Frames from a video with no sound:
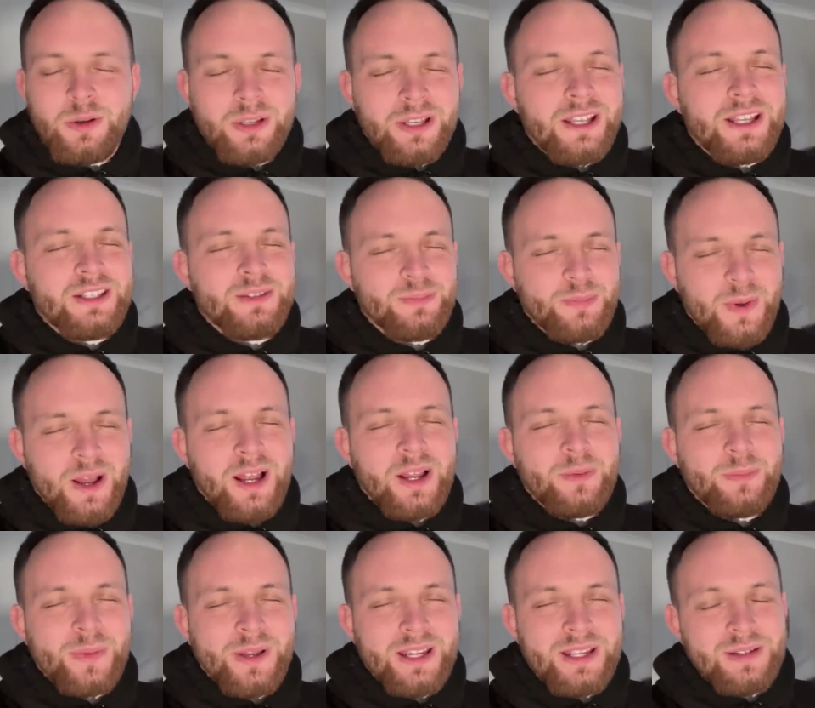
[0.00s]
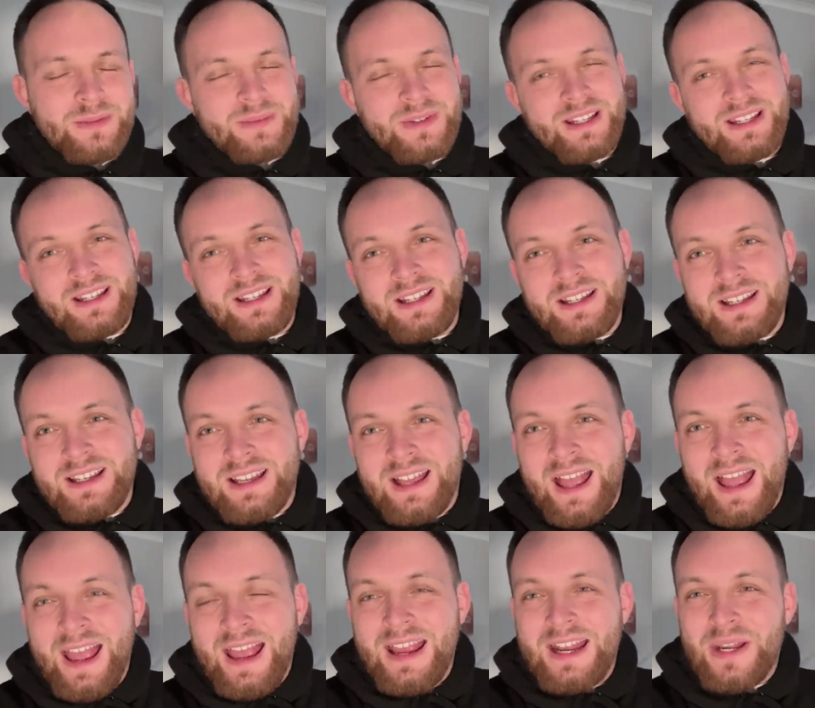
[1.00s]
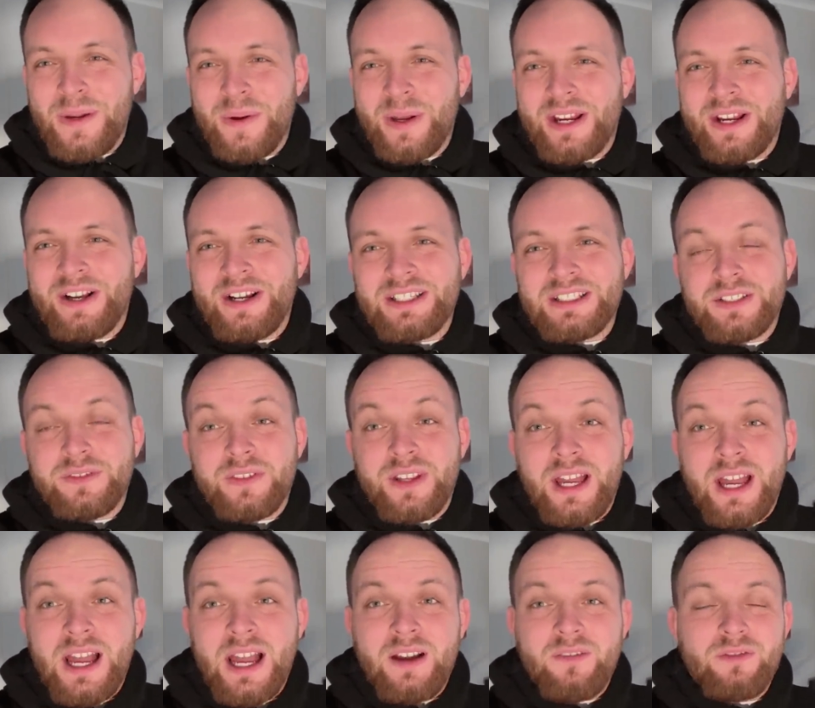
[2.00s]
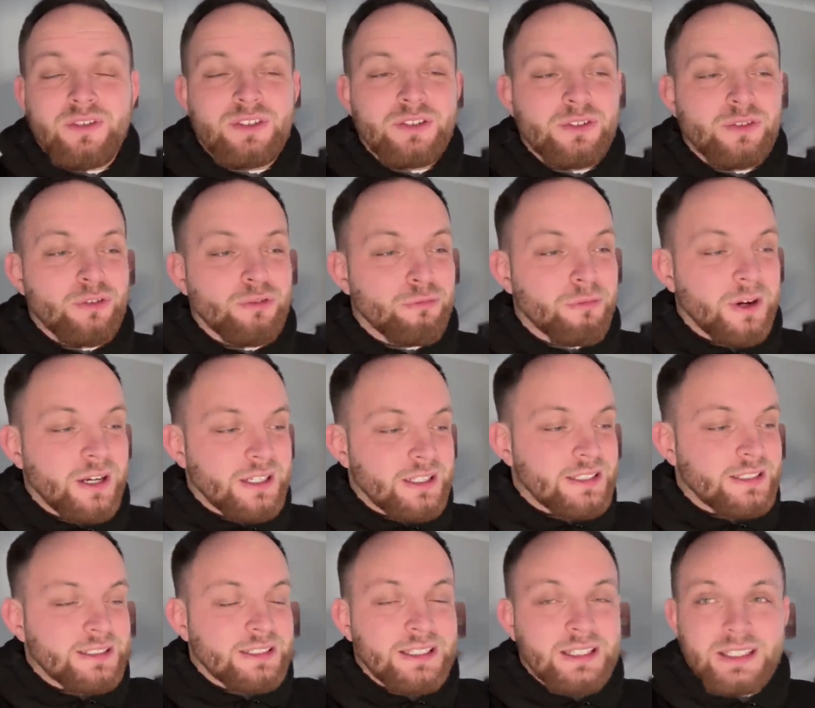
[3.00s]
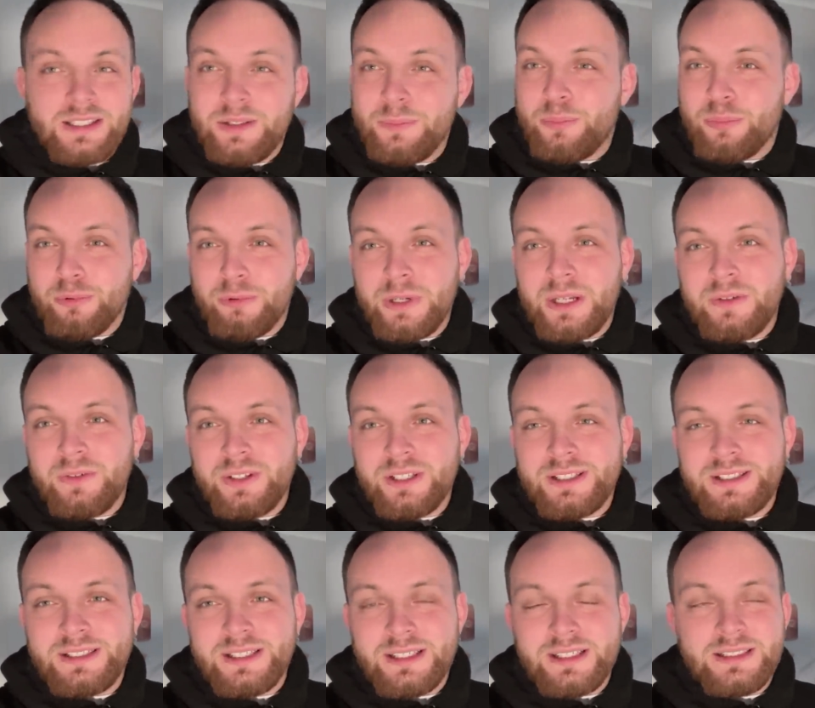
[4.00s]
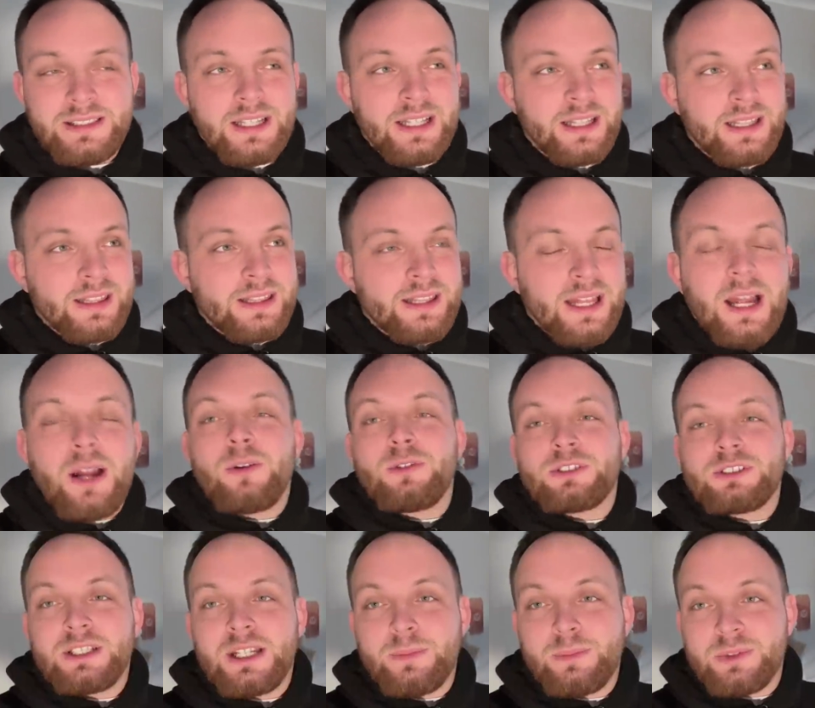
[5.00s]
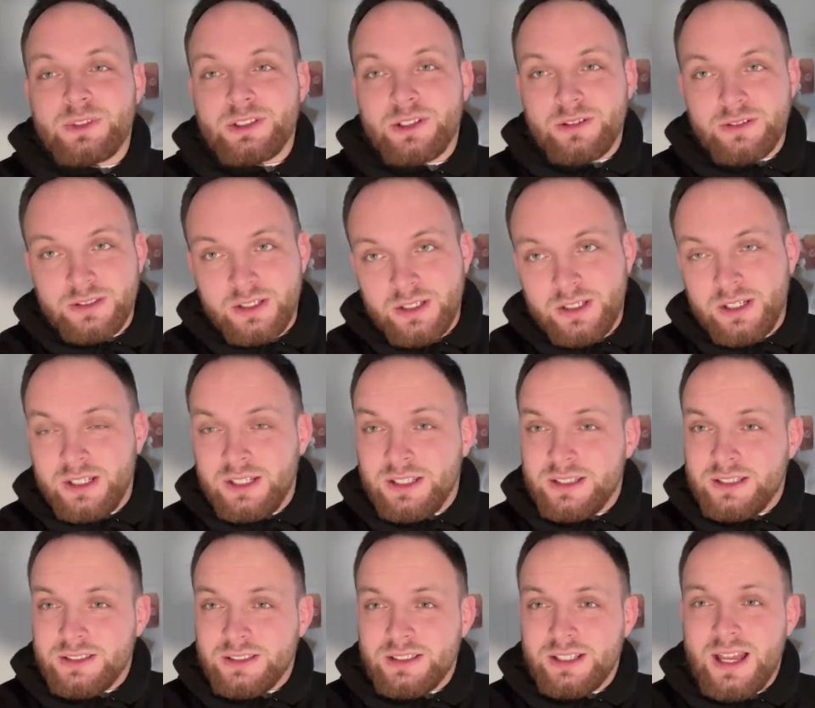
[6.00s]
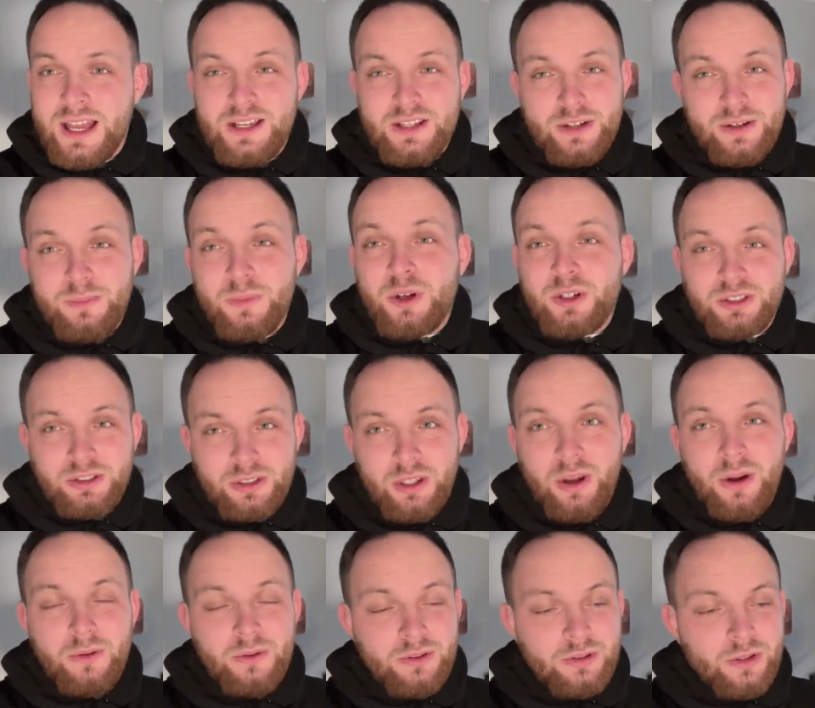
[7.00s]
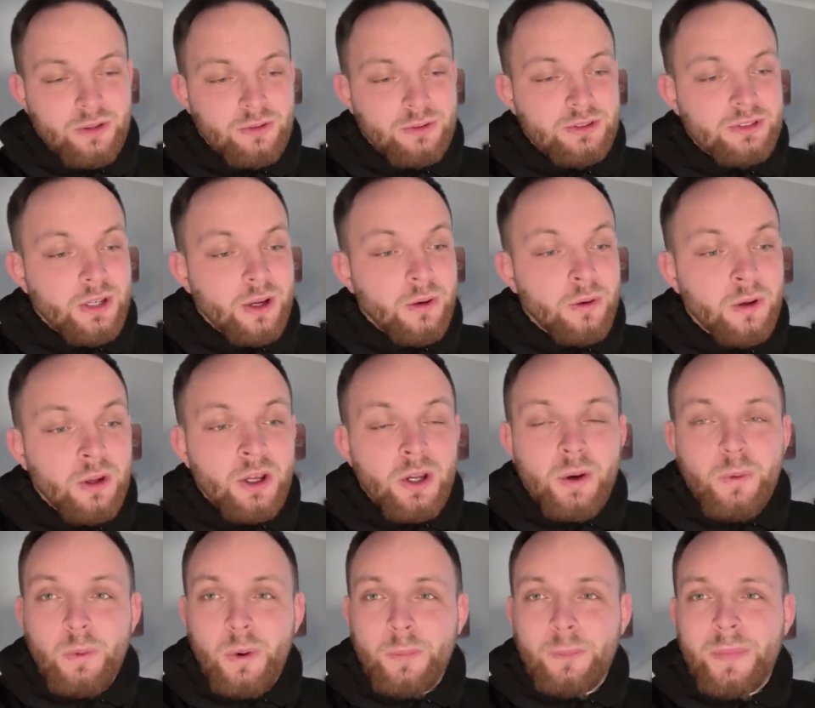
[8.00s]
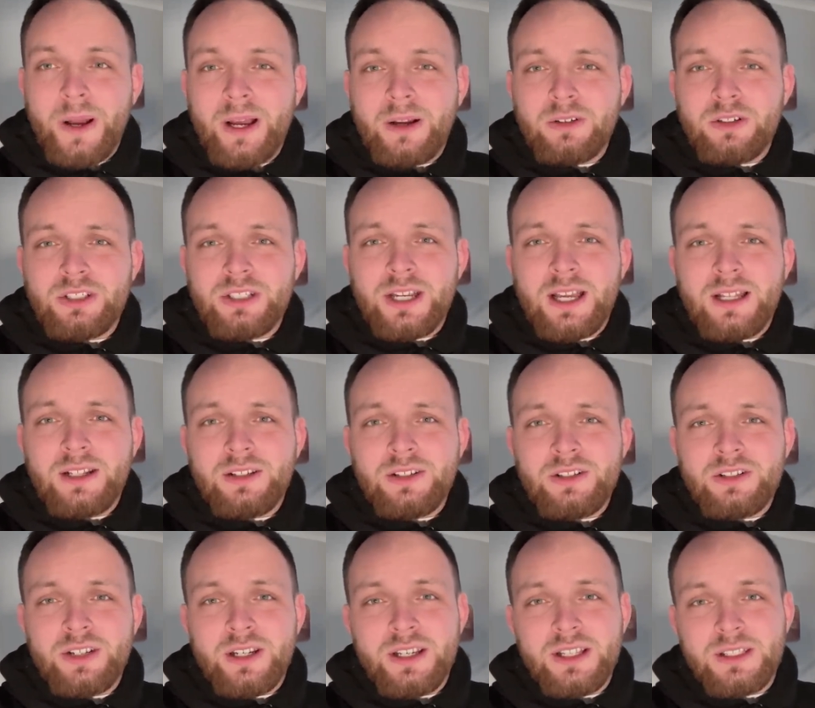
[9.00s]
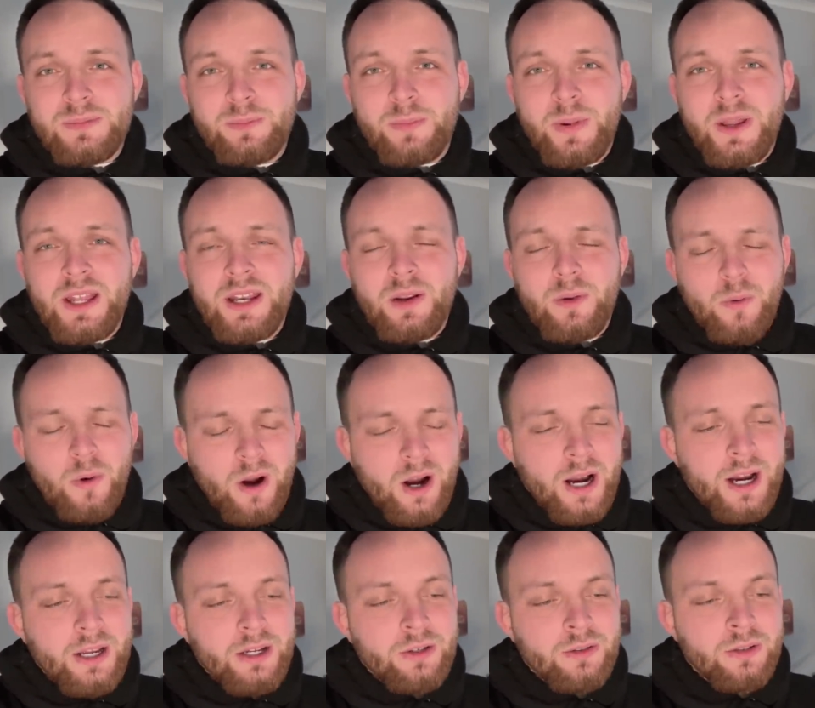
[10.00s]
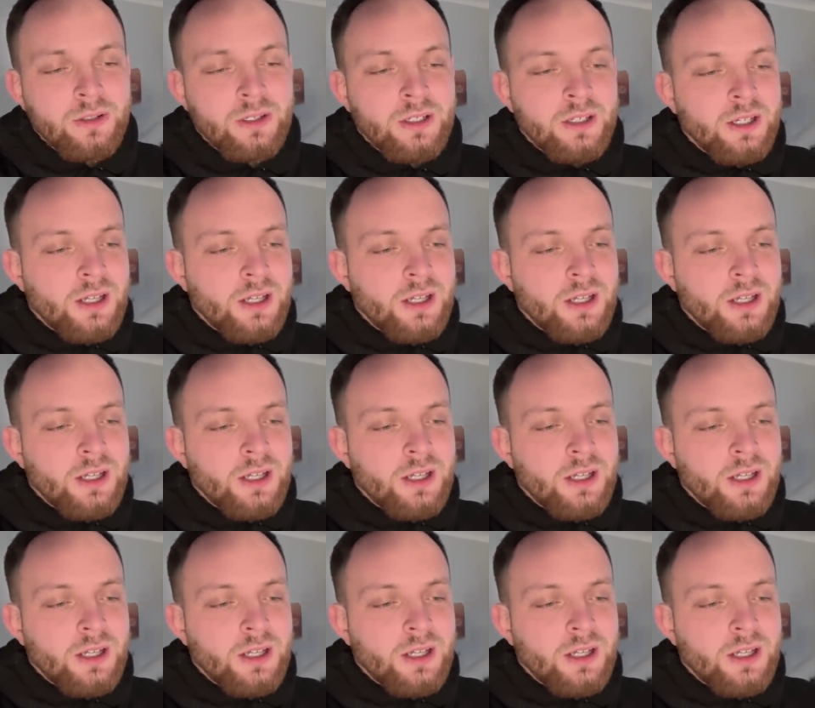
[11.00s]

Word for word: It's back, baby. Anyway, guys, if you haven't already seen the previous 16,000 episodes, then you must go and do so. One pound challenge, it's been a while.